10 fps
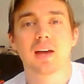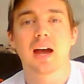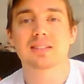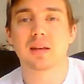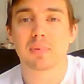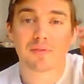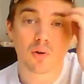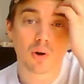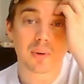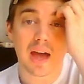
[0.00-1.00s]
I said
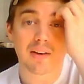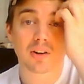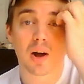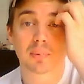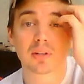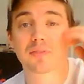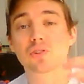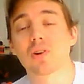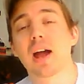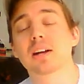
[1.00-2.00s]
before we have a couple
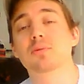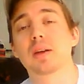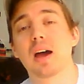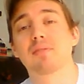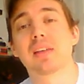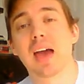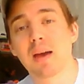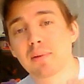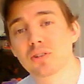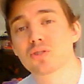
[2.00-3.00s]
different tracks. We have the
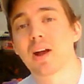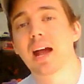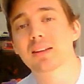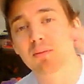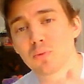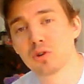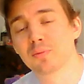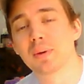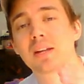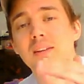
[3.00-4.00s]
ambient track, the
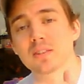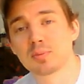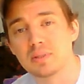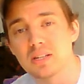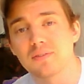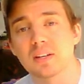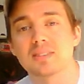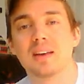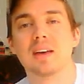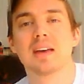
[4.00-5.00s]
movement, the specifics.